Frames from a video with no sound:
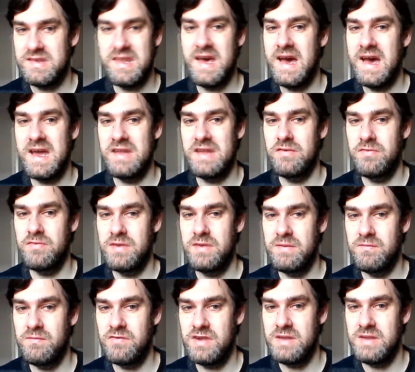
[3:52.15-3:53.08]
the
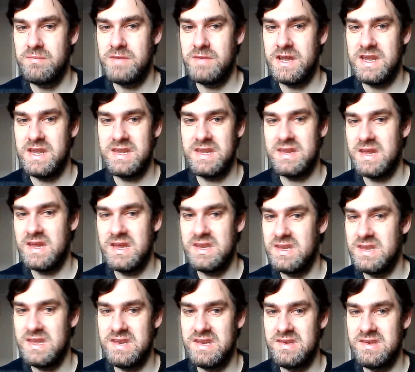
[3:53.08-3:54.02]
Halloween remake,
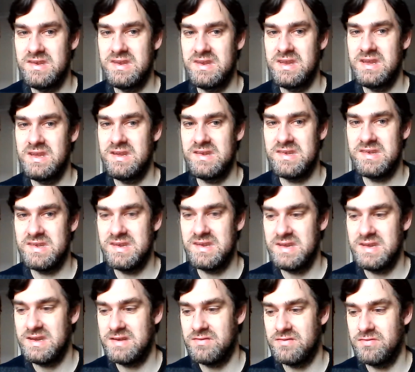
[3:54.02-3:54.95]
and then its
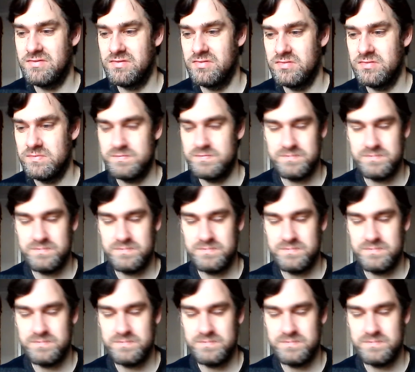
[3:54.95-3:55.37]
sequel.